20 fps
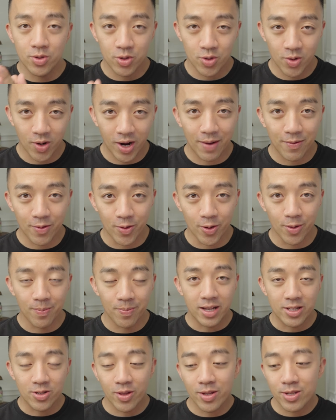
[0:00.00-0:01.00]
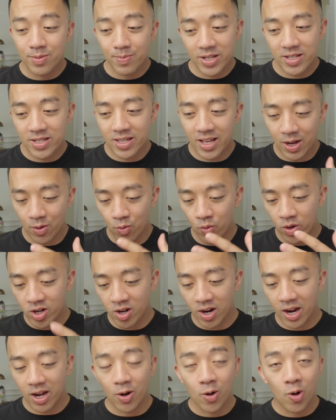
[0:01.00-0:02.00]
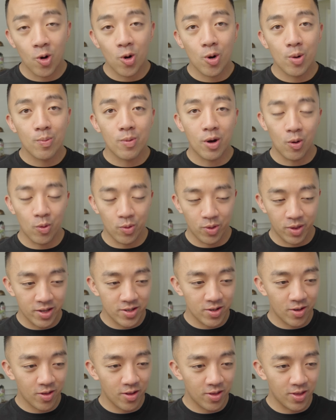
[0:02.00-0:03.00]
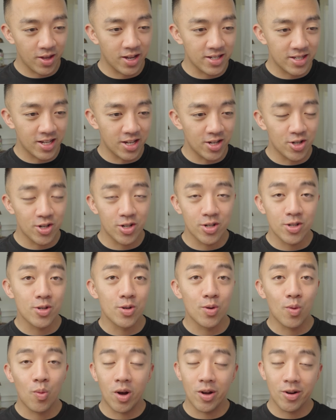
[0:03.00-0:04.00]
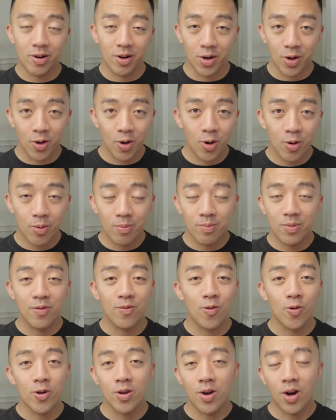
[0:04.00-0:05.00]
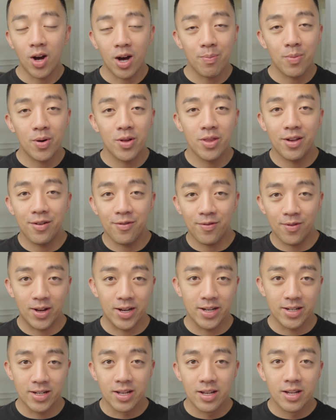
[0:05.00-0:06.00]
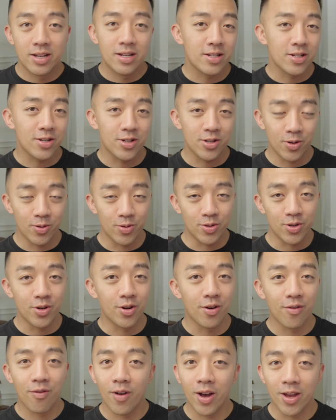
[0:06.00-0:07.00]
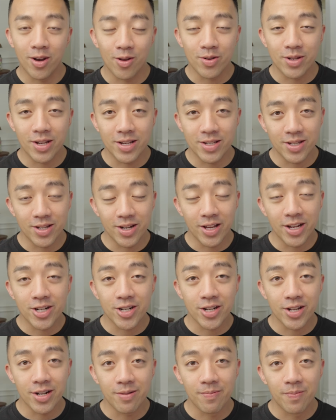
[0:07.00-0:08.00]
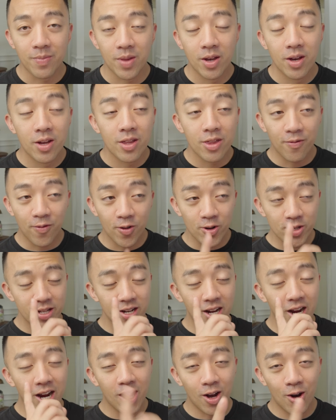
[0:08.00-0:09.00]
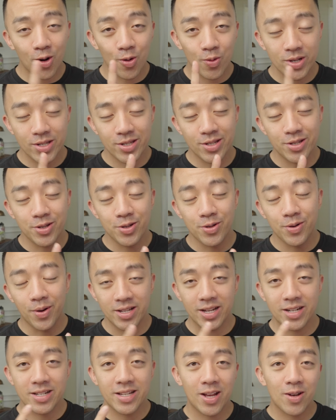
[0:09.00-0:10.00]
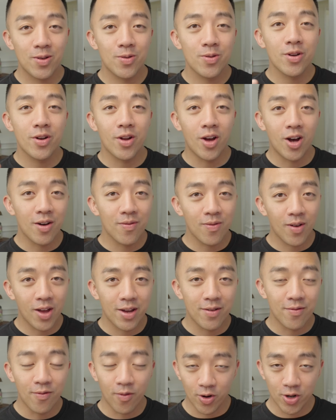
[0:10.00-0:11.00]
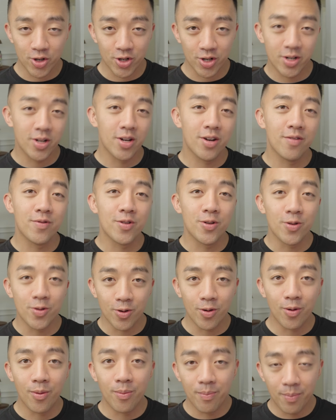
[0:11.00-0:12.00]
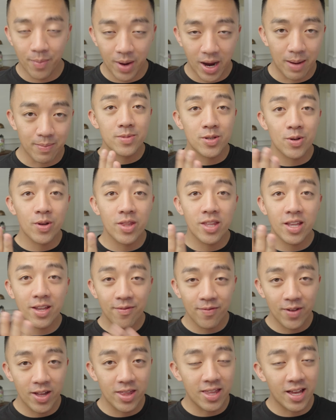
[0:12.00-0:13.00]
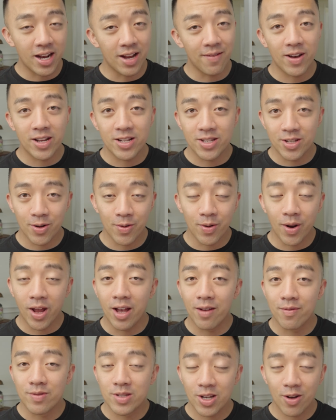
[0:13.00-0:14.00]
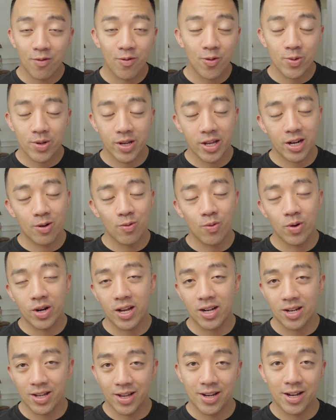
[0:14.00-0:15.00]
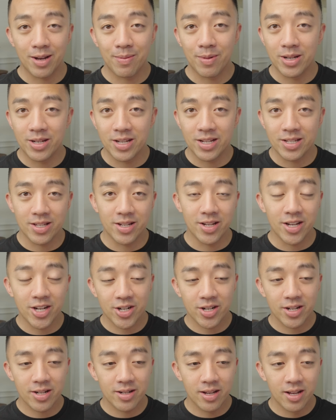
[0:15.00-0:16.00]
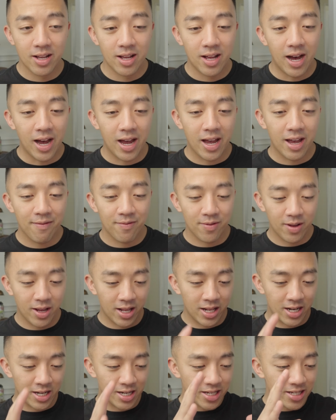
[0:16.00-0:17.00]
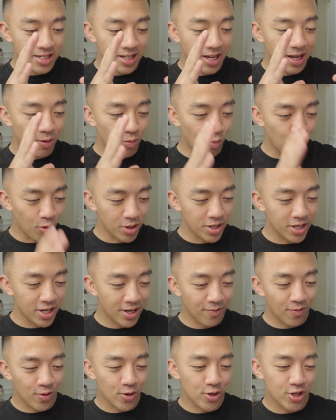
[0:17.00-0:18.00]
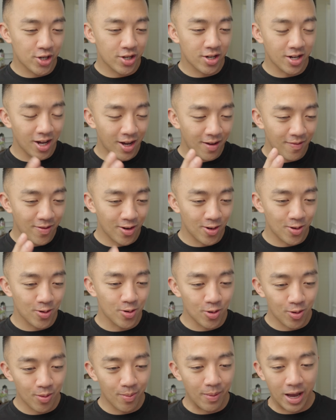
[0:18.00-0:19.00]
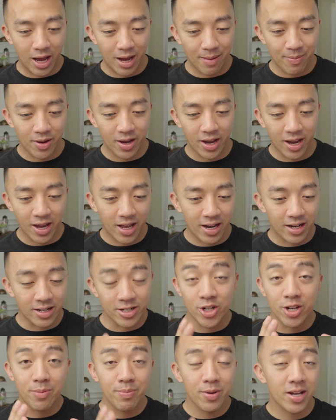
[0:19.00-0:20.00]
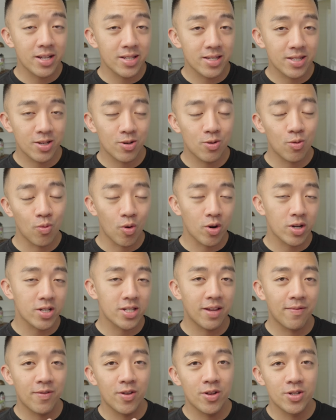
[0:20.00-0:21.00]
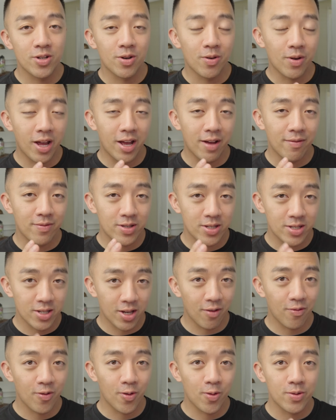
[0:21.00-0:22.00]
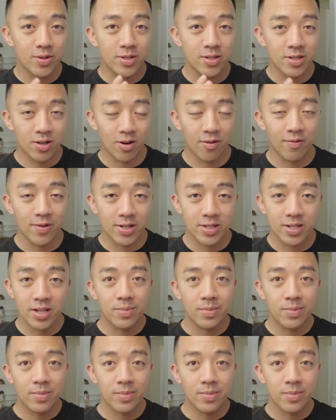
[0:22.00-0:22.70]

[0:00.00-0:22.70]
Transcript: travel. And so this means that when you're at home, these are the things that you should do while you're at home before you hop on that flight to go to your final destination. The first thing I always do is I download an offline version of Google Maps. So in the event that if I don't have cell phone data when I land at my destination, I have at least a working version of the local map, and GPS still works if you don't have cell phone service,